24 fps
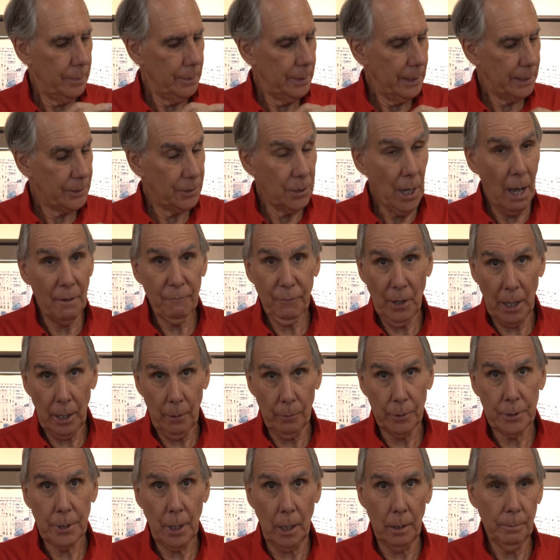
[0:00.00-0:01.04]
it's not fire
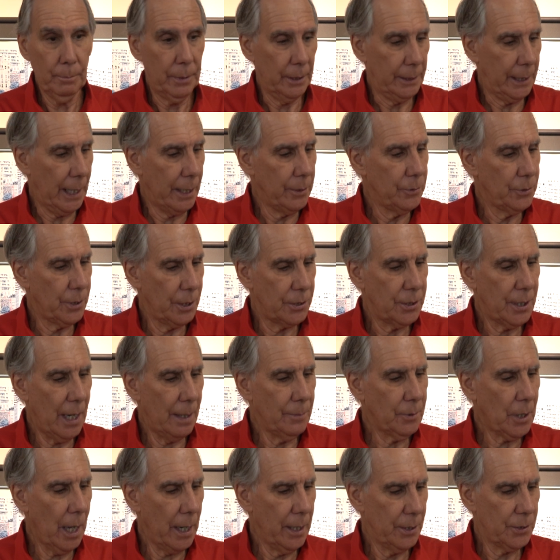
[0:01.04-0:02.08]
retardant, but they use the
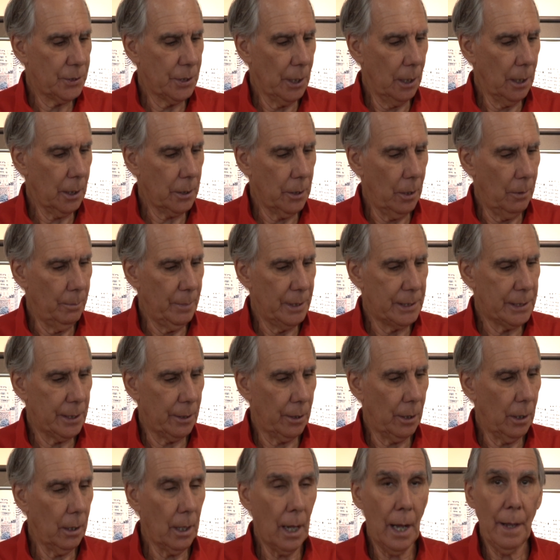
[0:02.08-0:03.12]
same kind of silicone
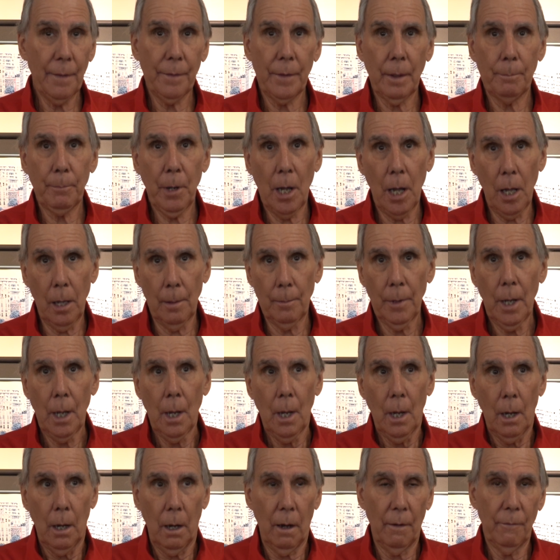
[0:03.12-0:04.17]
material on the palm
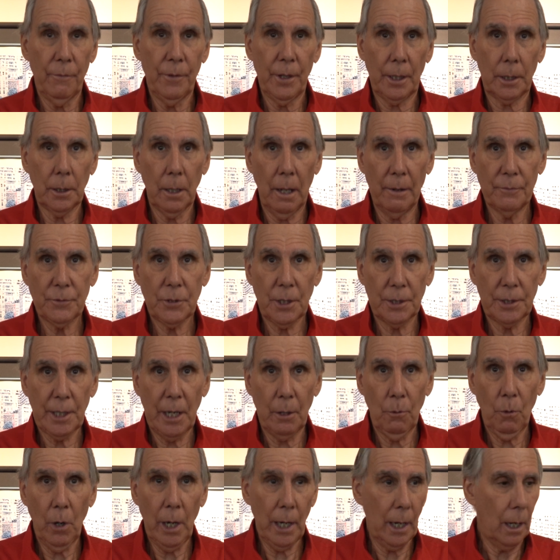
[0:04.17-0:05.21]
of the gloves that
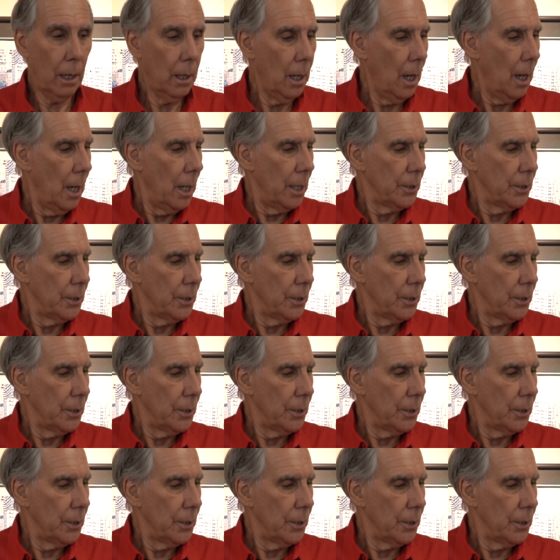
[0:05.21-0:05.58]
they wear.